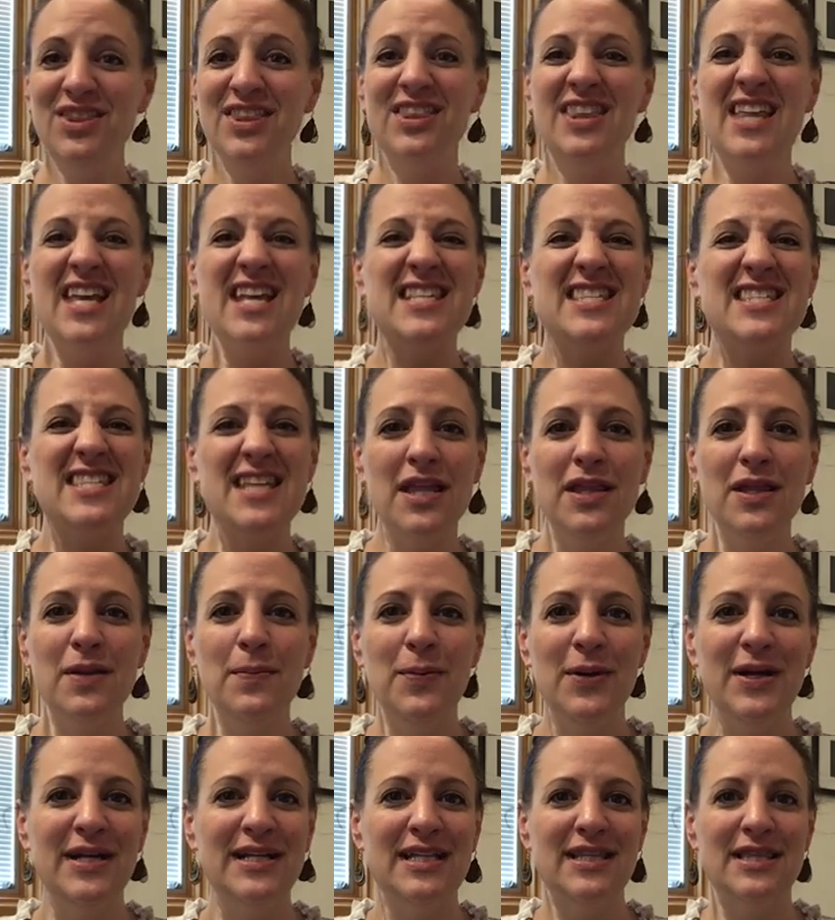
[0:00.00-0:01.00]
They
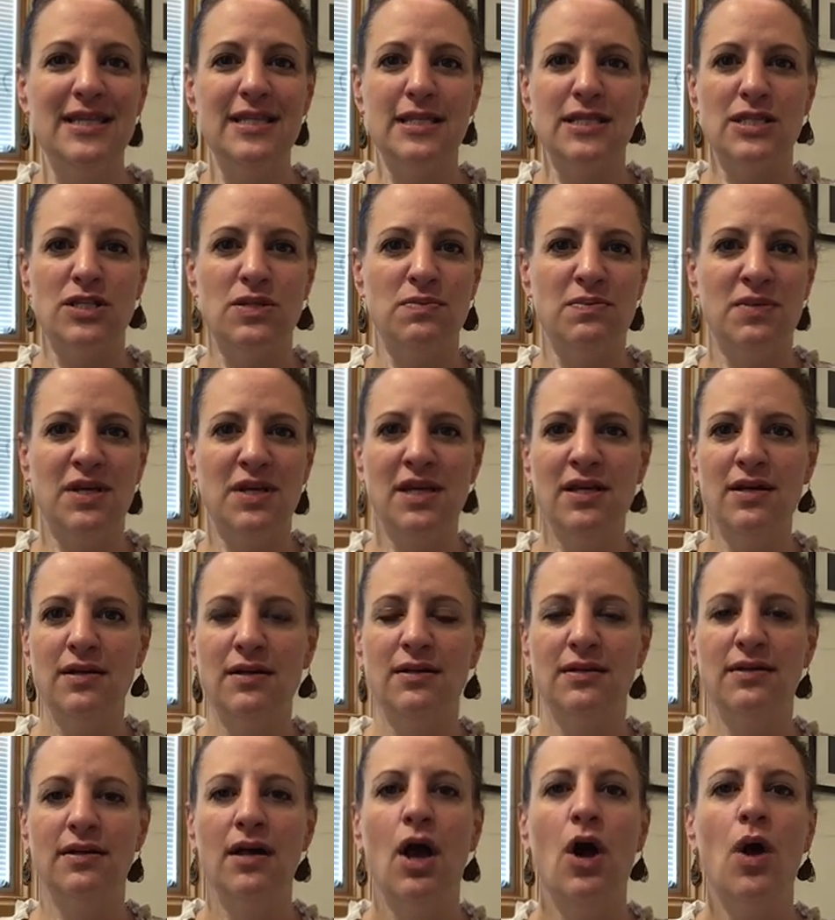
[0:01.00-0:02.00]
celebrated this
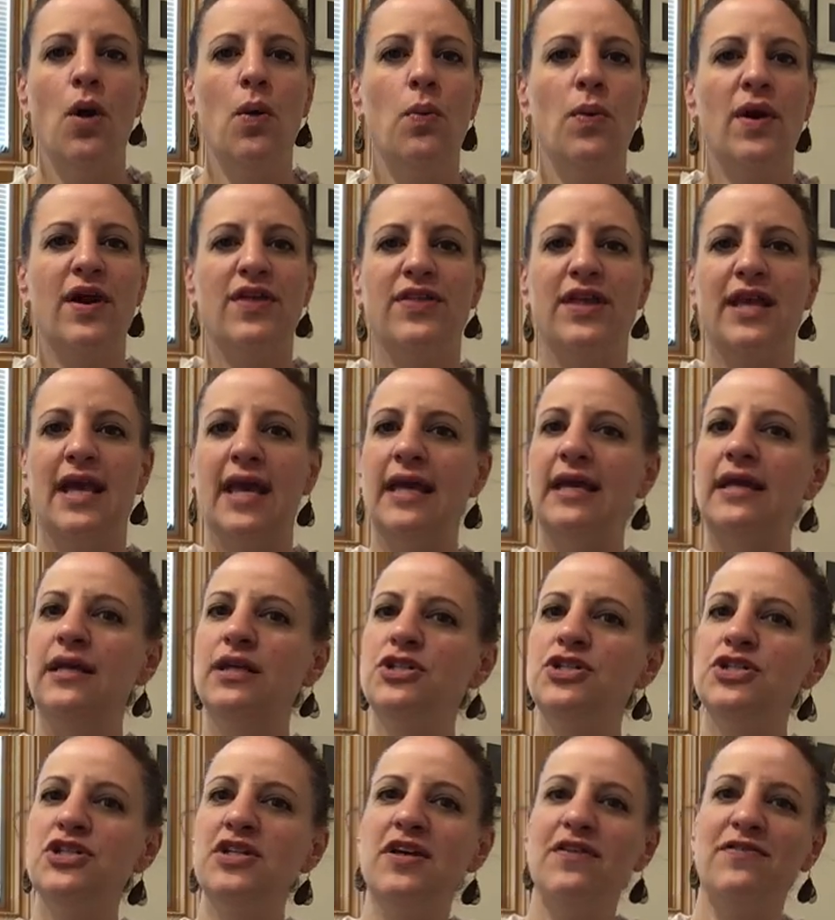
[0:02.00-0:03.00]
meal where the
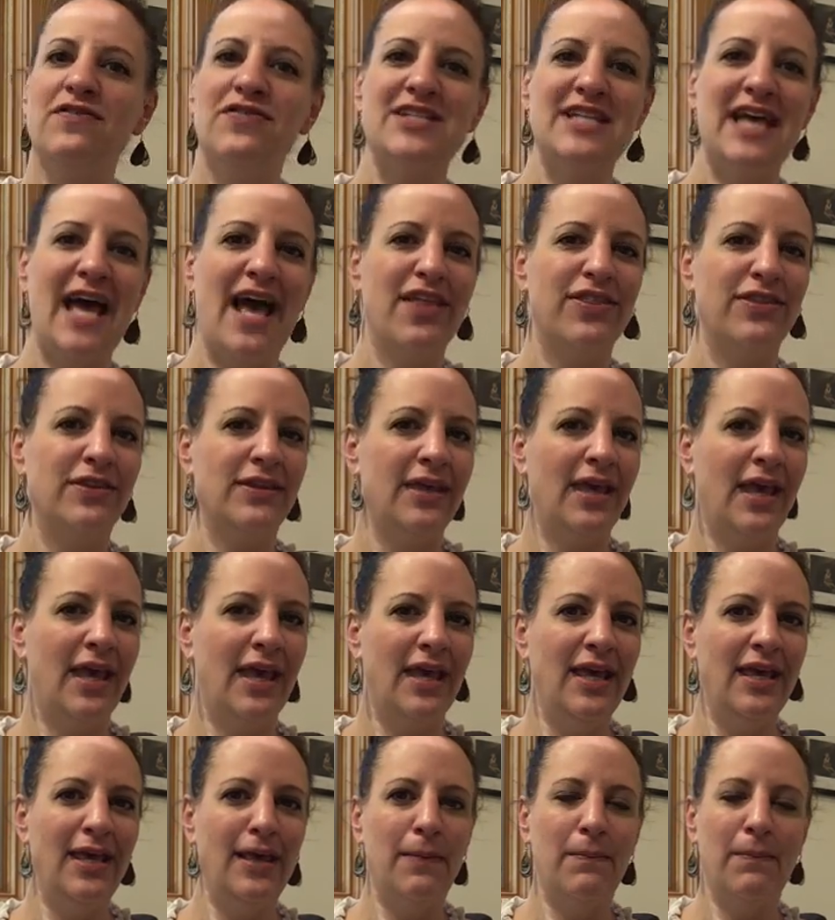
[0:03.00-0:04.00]
angel of death
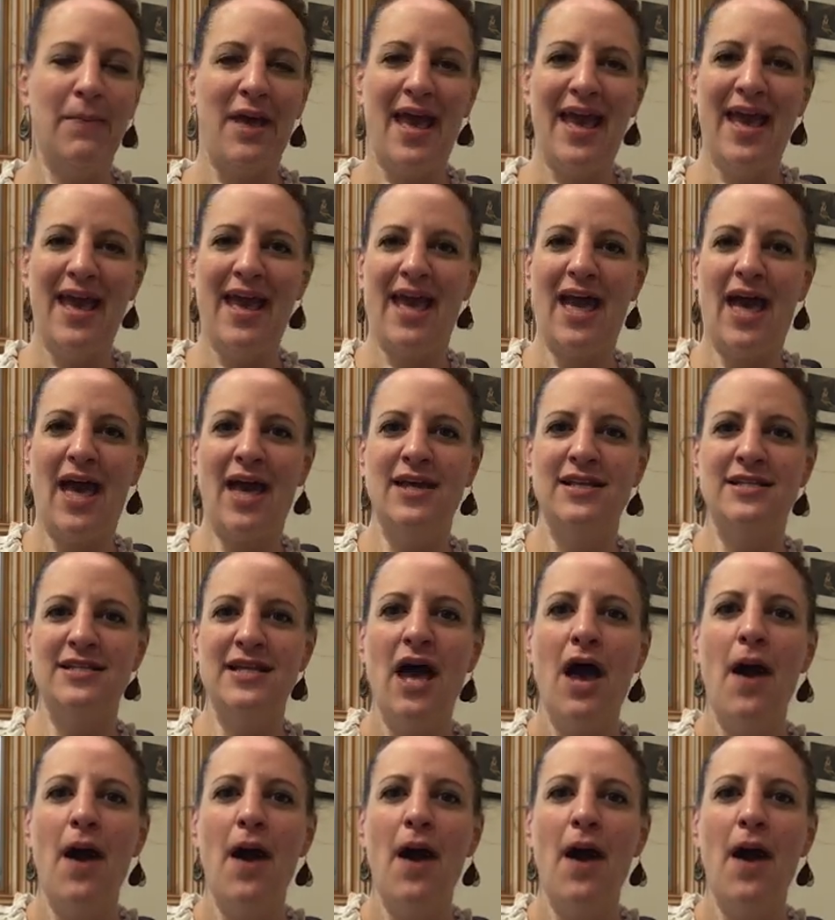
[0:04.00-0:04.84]
came and